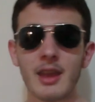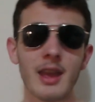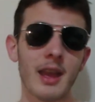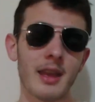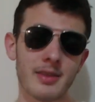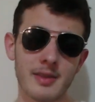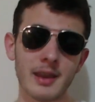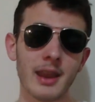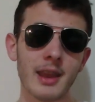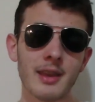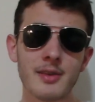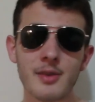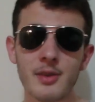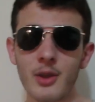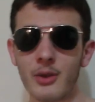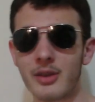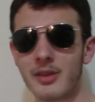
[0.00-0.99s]
And today
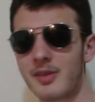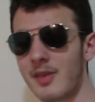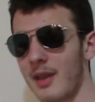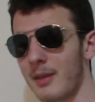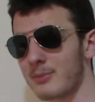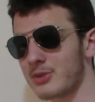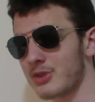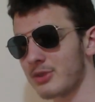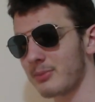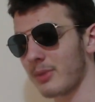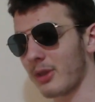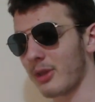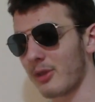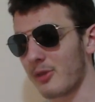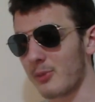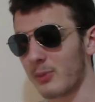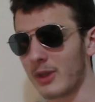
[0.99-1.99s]
is no exception,
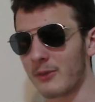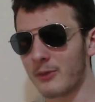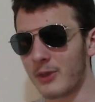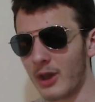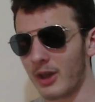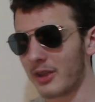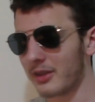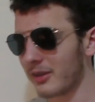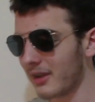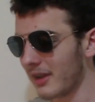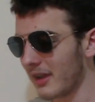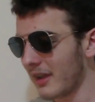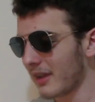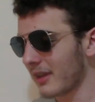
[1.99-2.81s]
because we've got